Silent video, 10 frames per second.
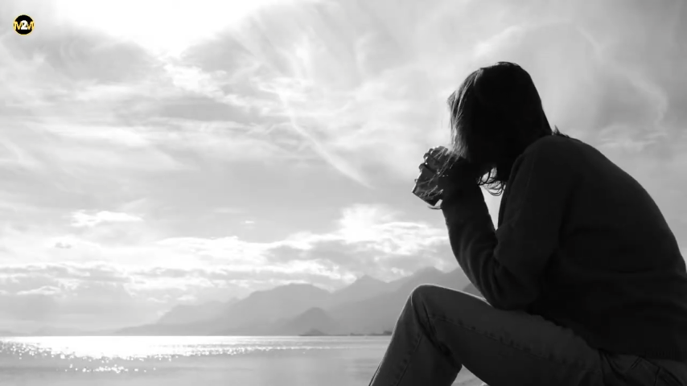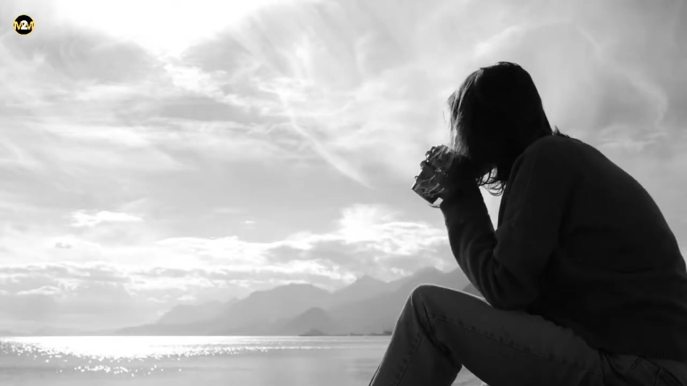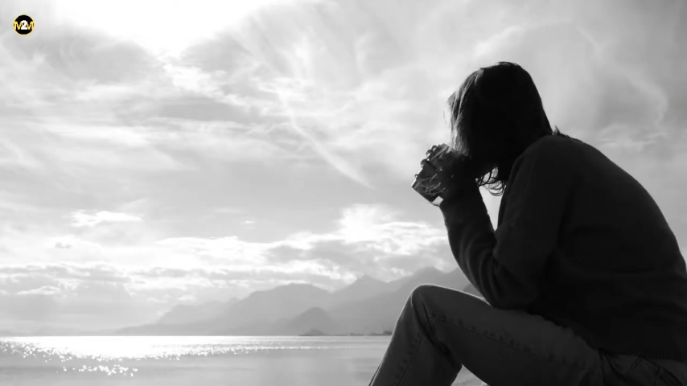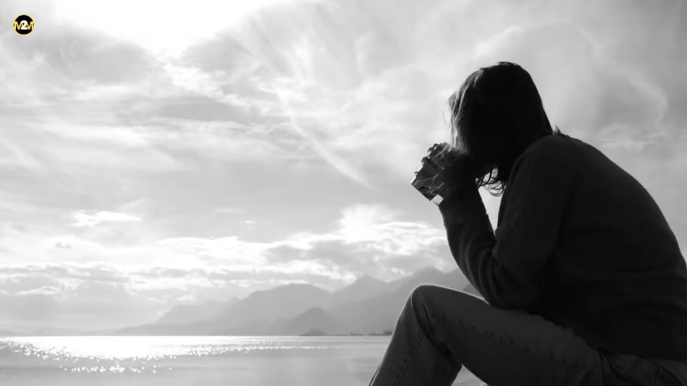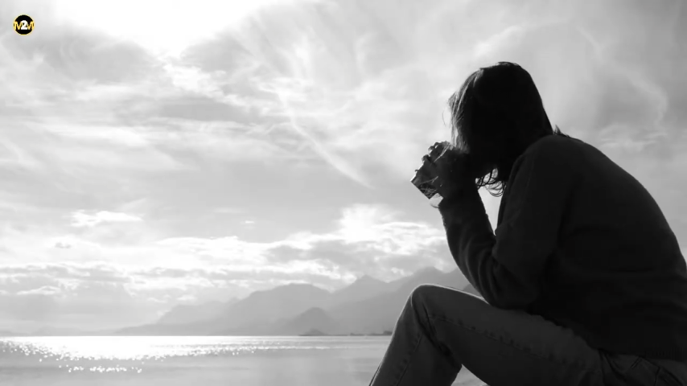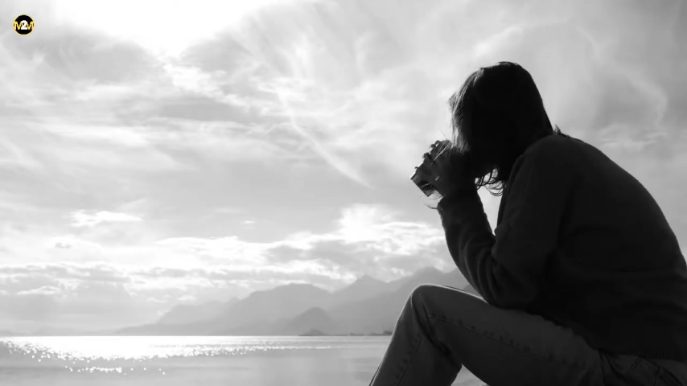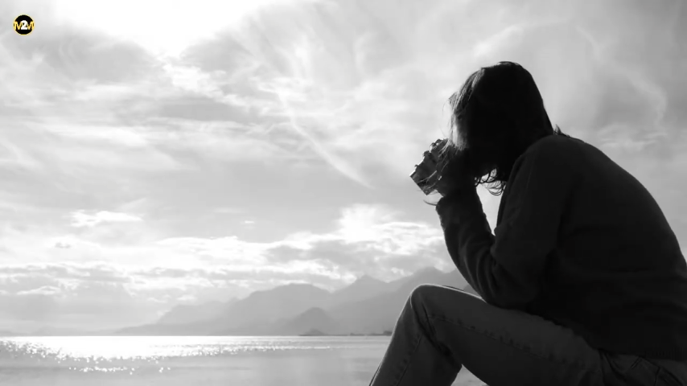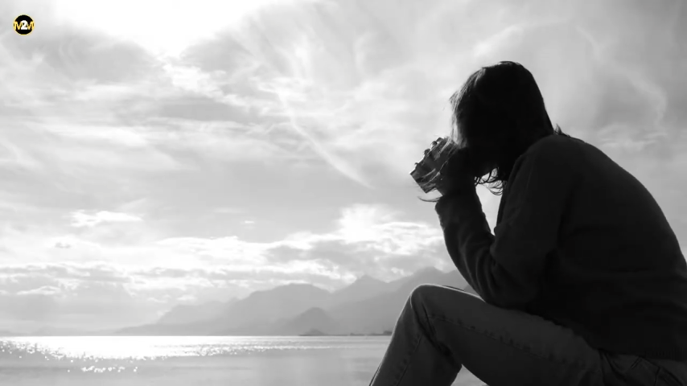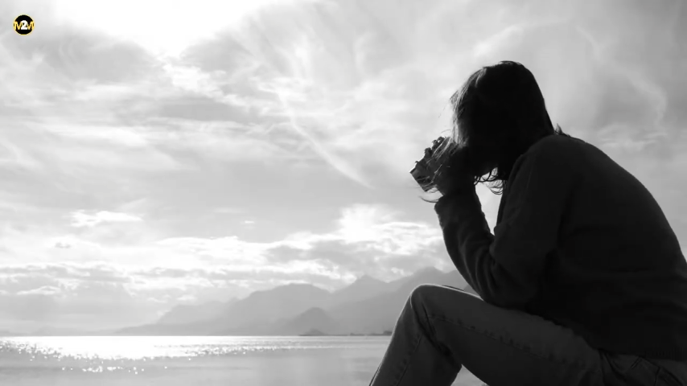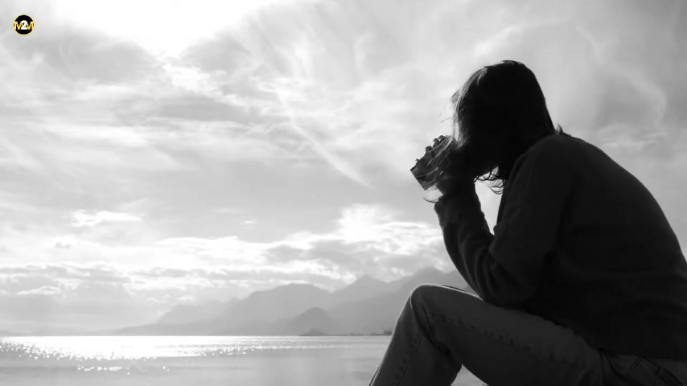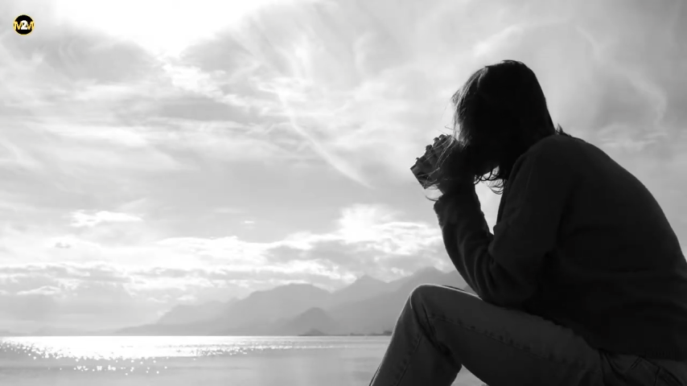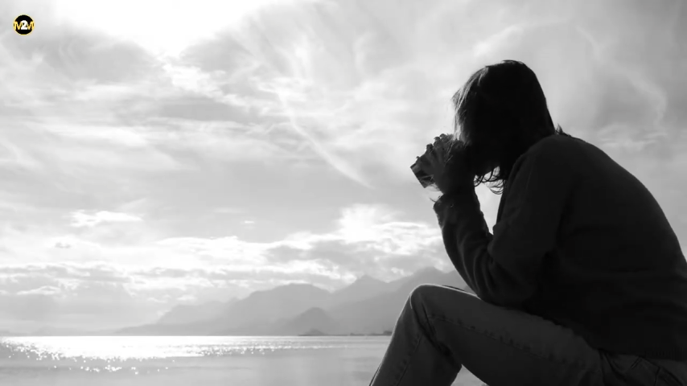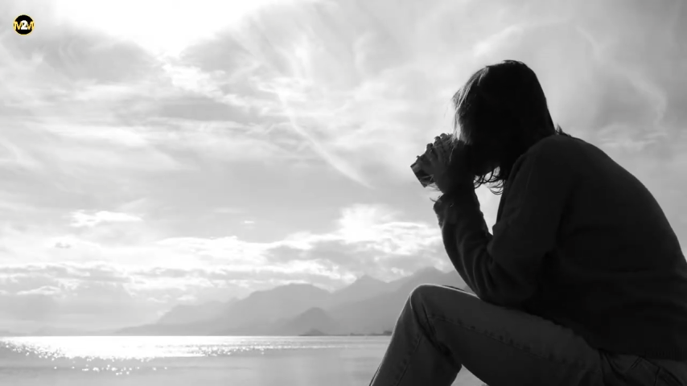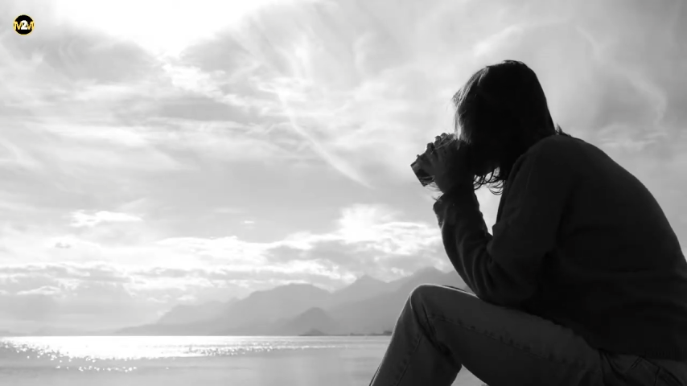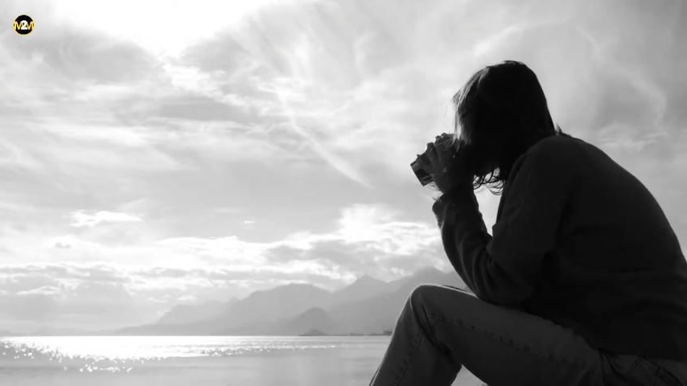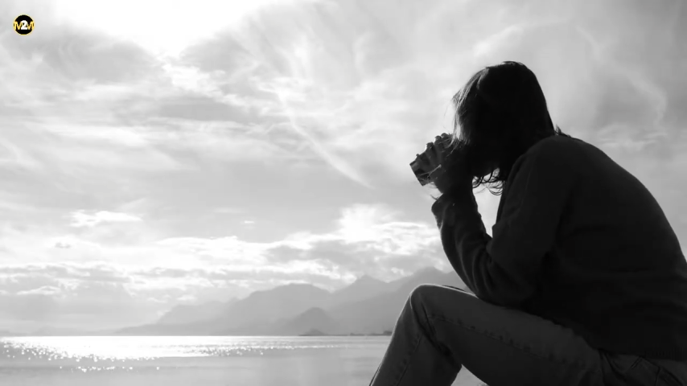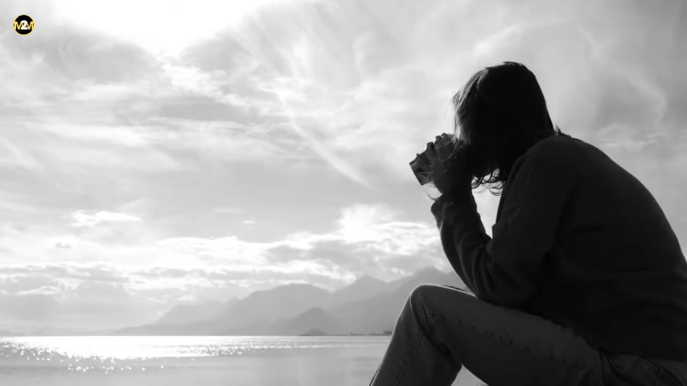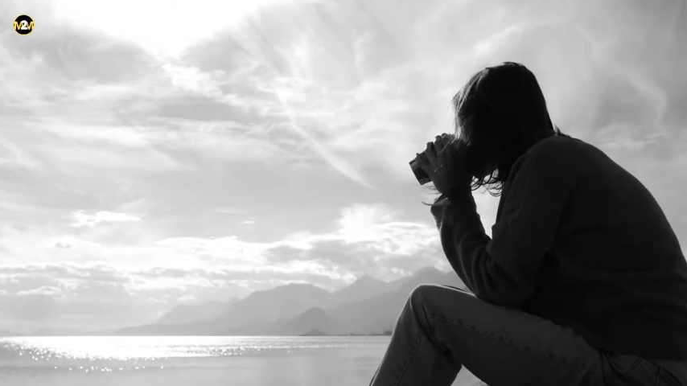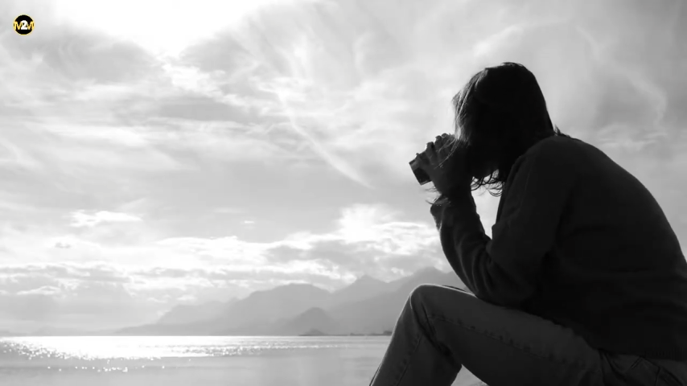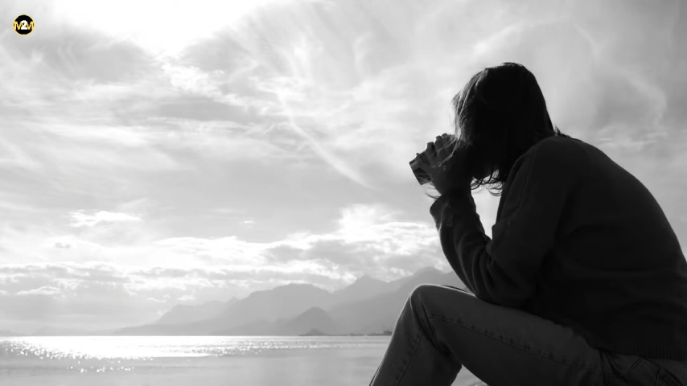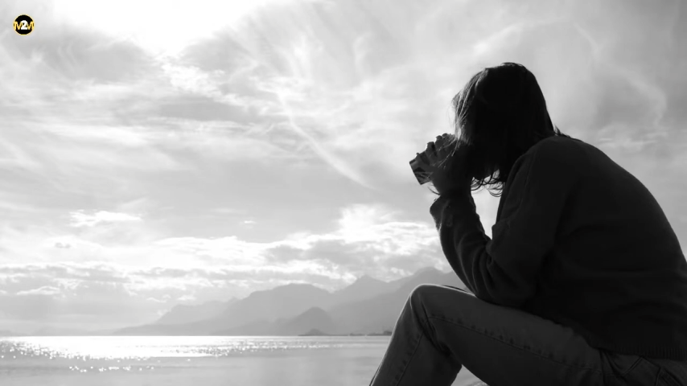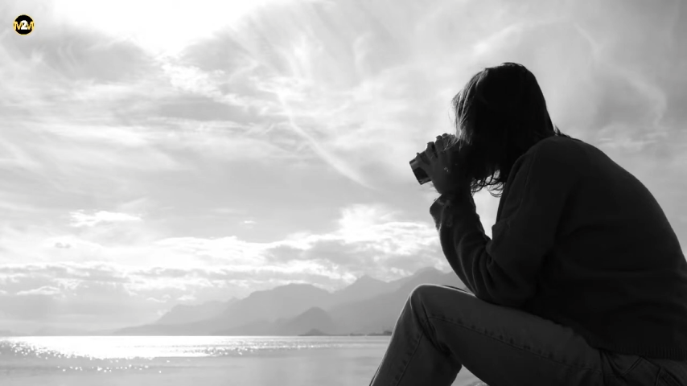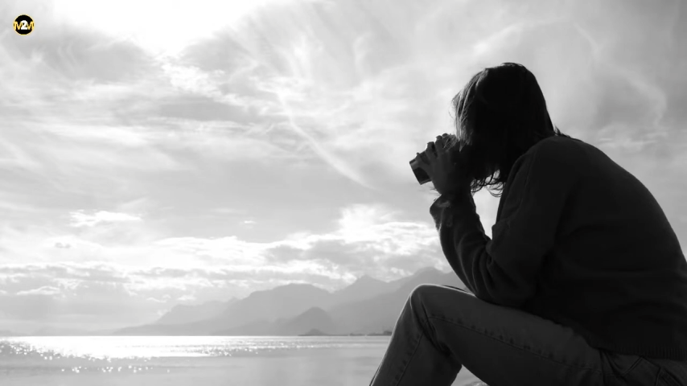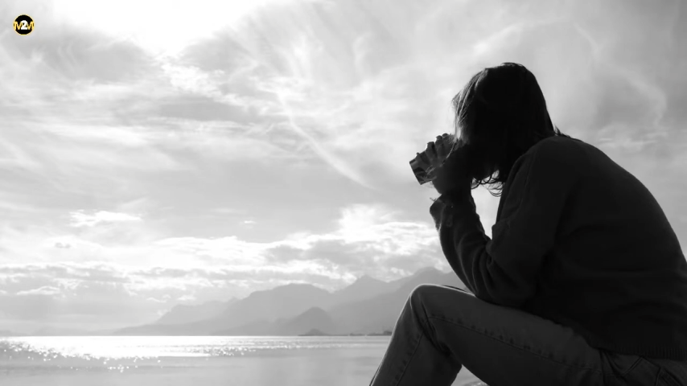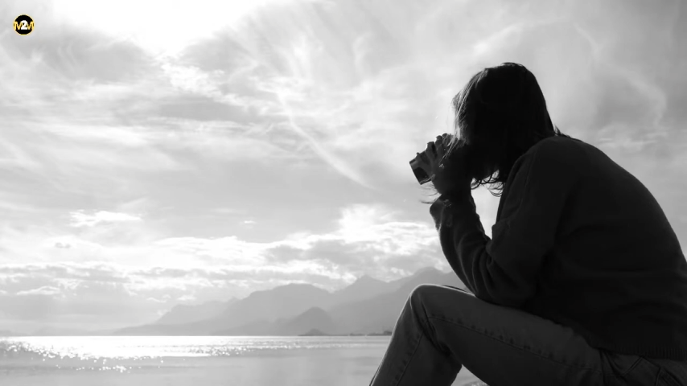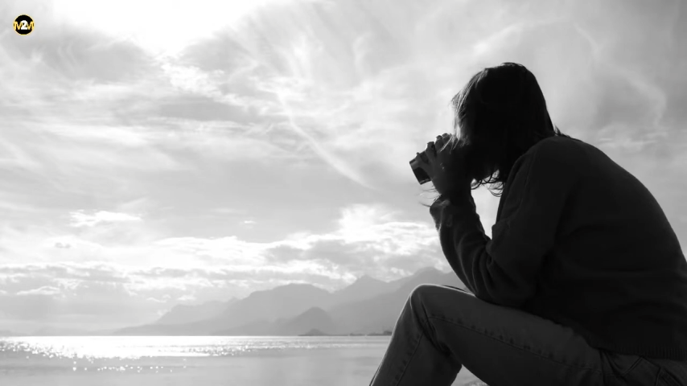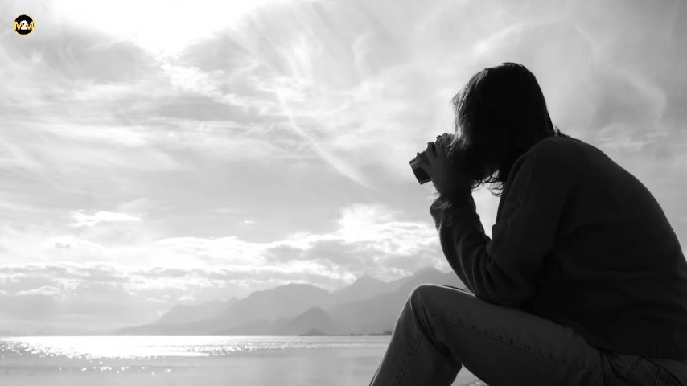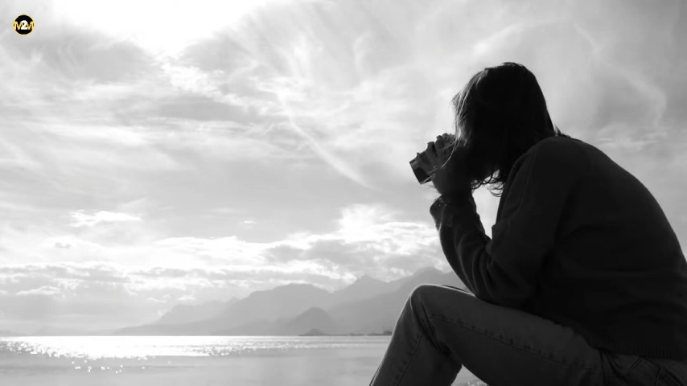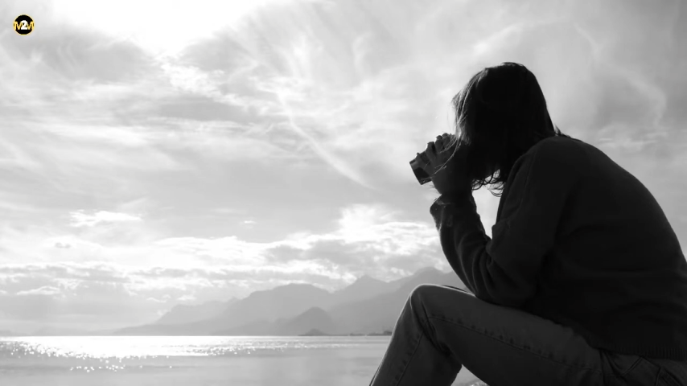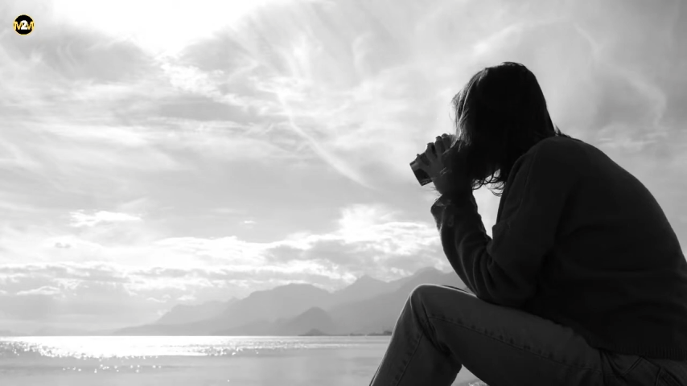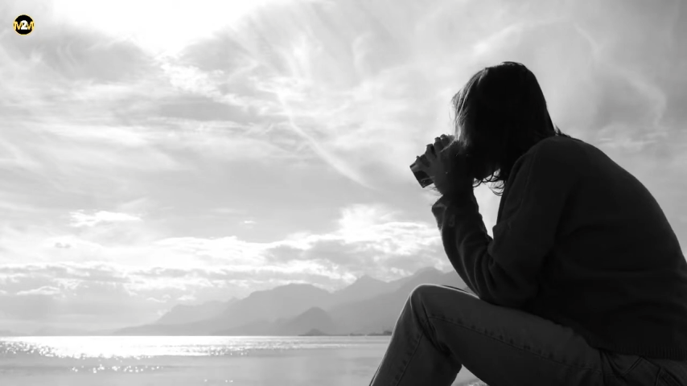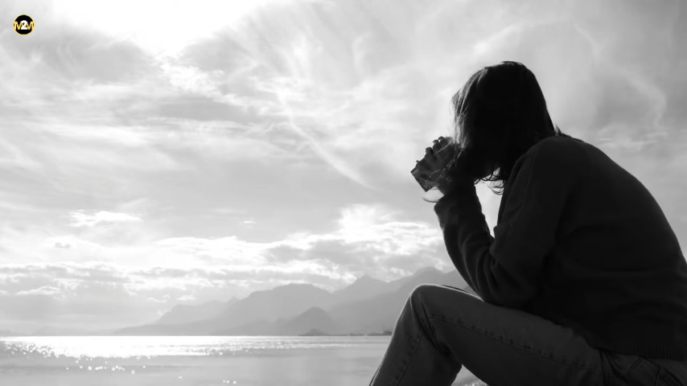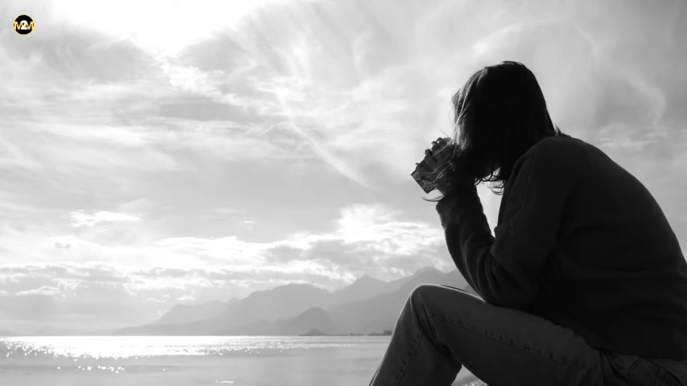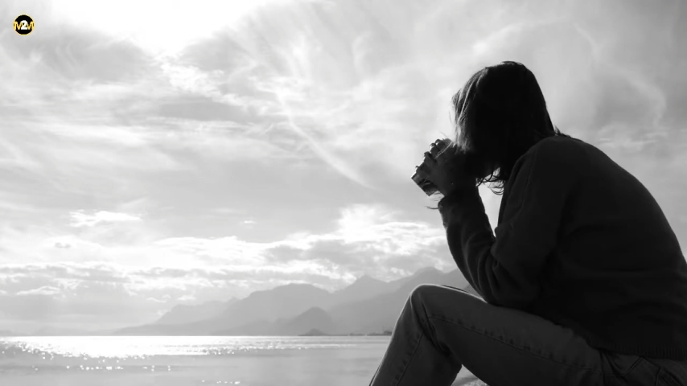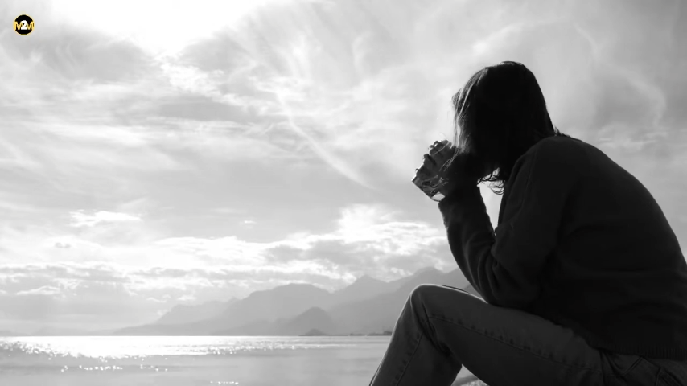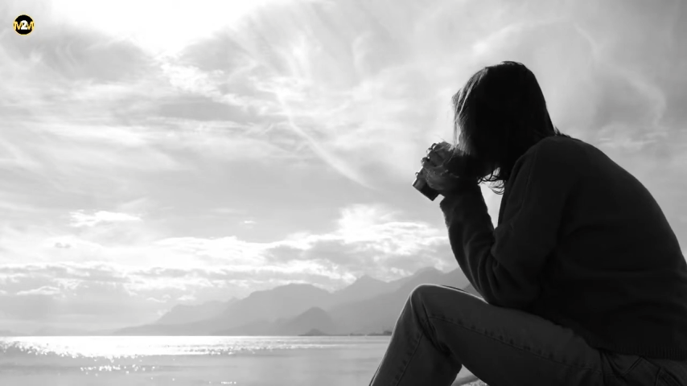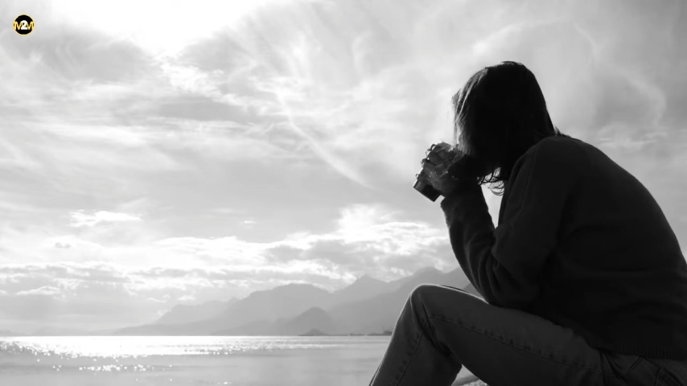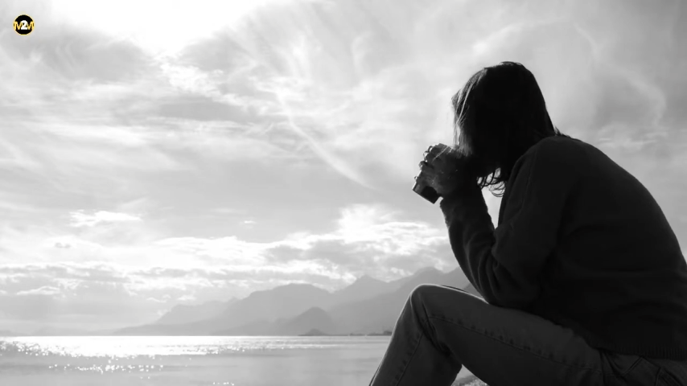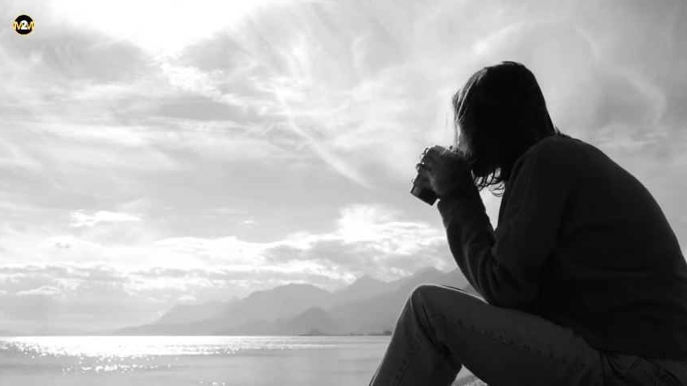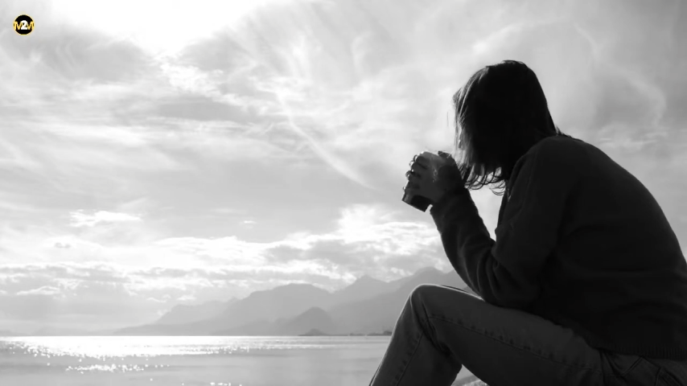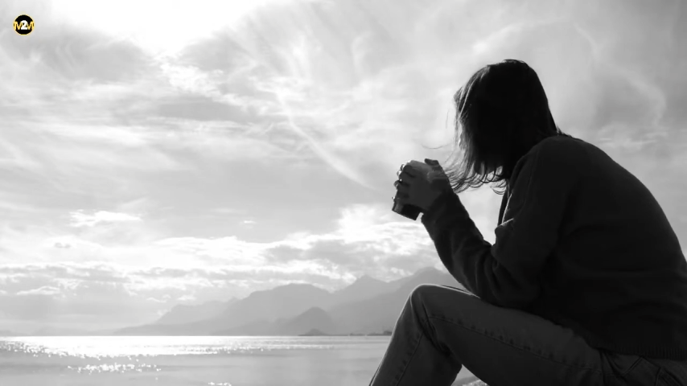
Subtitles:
[unreadable: no face in view]